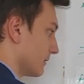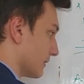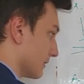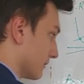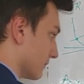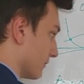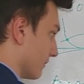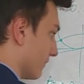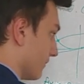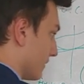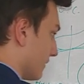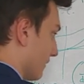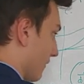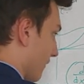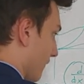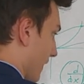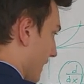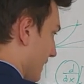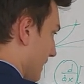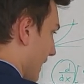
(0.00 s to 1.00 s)
The derivative
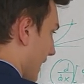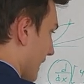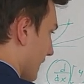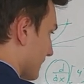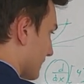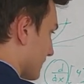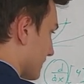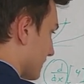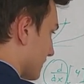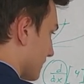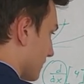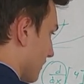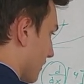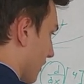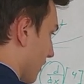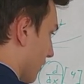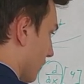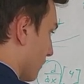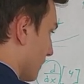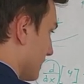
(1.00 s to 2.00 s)
of ax
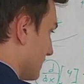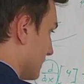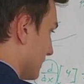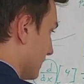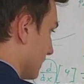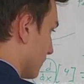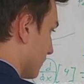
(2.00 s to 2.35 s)
always